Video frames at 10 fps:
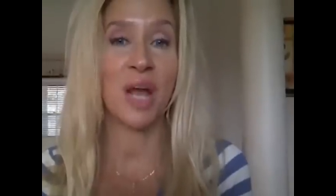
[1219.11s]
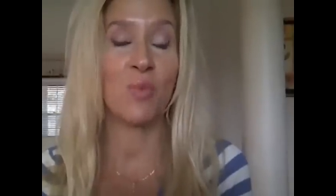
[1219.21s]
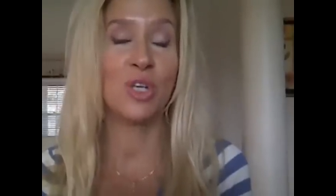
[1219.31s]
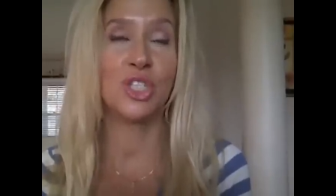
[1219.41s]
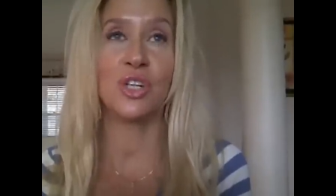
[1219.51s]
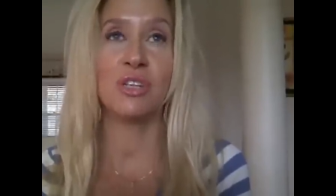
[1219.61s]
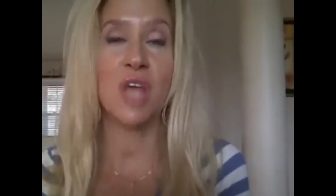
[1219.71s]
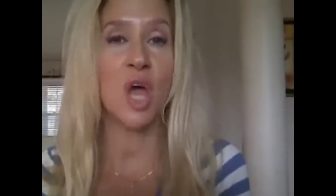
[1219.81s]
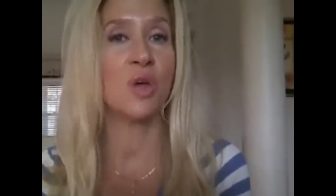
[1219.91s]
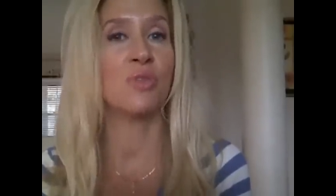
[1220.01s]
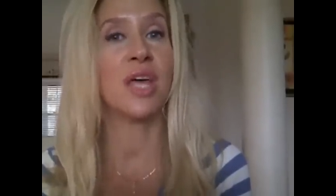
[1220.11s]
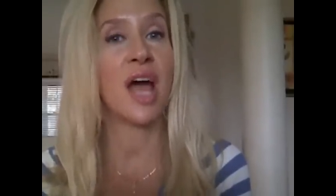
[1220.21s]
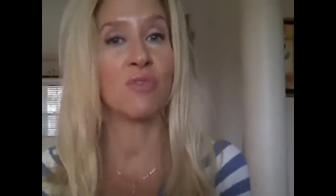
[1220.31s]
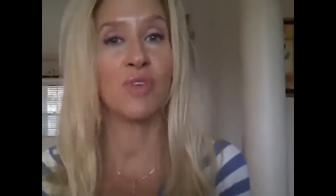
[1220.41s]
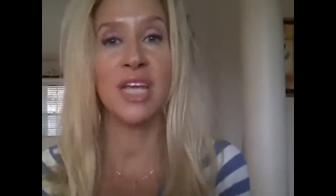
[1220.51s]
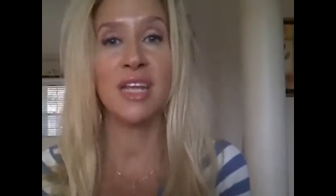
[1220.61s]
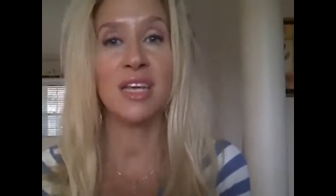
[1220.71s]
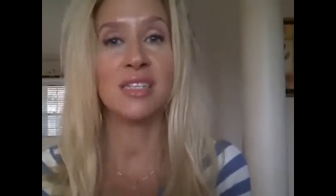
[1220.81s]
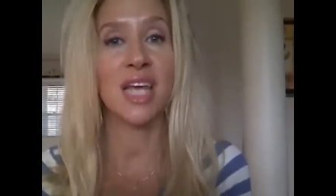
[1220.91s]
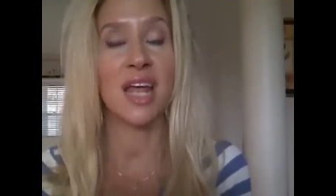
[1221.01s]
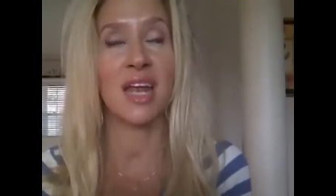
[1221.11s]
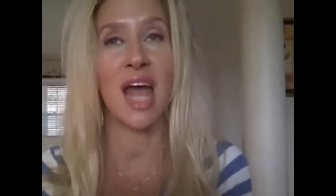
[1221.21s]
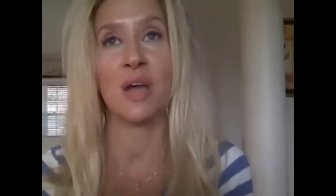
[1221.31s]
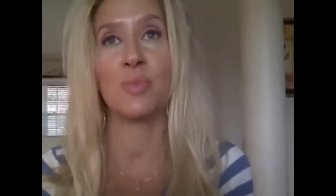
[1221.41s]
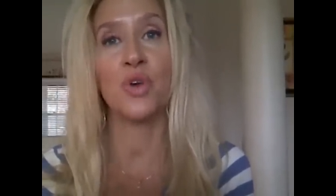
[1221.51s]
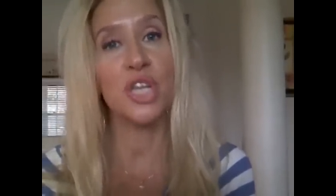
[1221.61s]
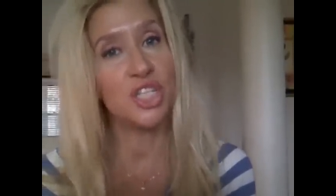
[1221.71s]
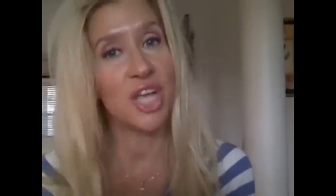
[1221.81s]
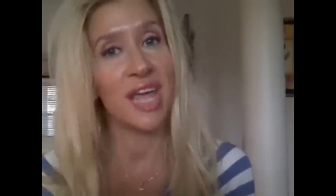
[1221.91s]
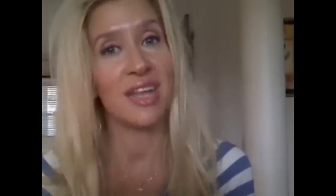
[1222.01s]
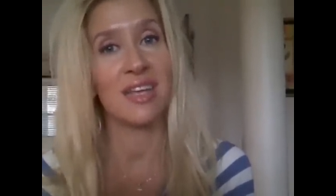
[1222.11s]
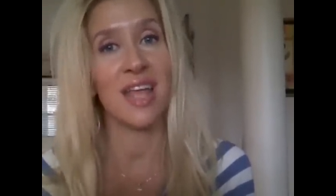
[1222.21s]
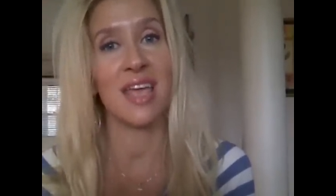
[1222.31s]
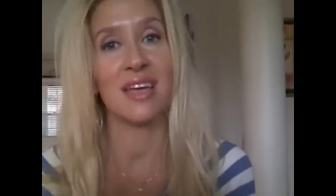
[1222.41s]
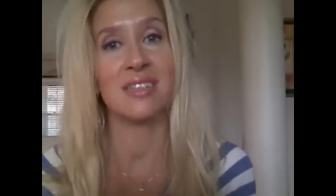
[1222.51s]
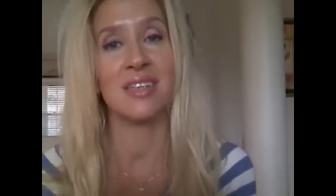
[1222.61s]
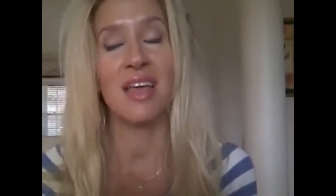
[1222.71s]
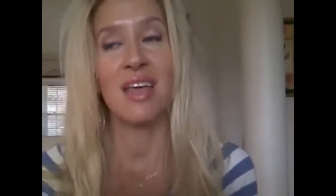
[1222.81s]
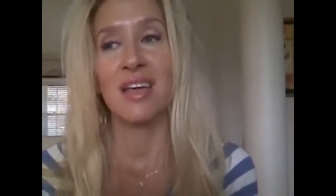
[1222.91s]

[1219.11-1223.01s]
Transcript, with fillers: But I want you to know that I read it and I appreciate it. And